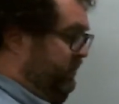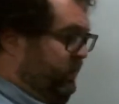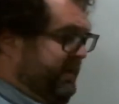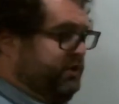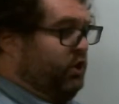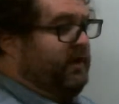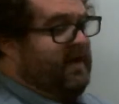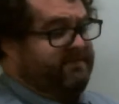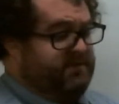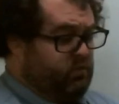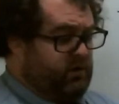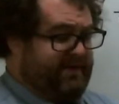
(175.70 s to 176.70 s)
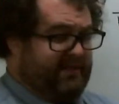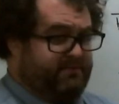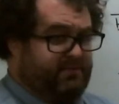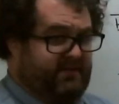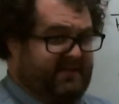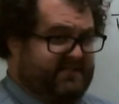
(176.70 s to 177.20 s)
We don't have to worry about the
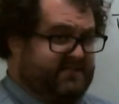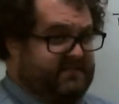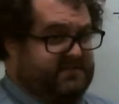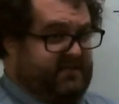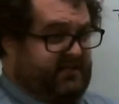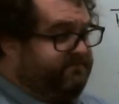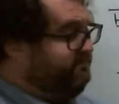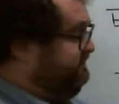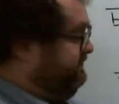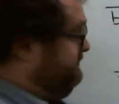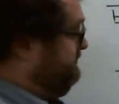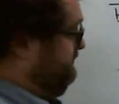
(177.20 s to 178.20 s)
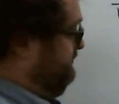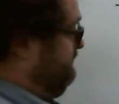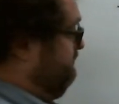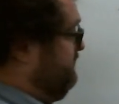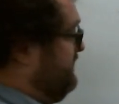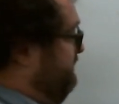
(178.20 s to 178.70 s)
plus c
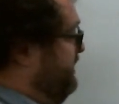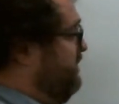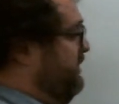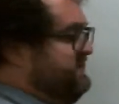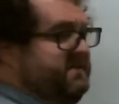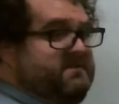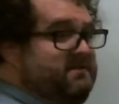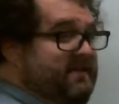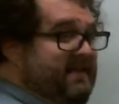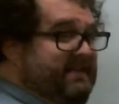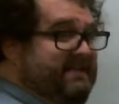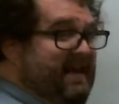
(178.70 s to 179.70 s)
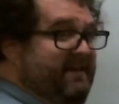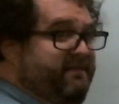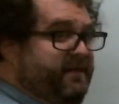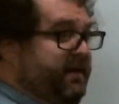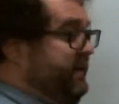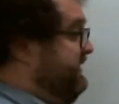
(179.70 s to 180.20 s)
because this is a
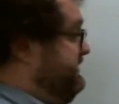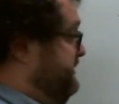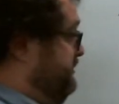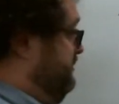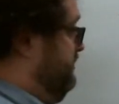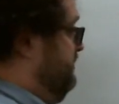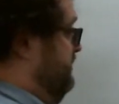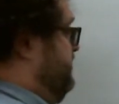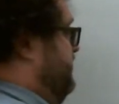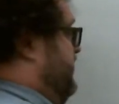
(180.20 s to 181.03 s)
definite integral.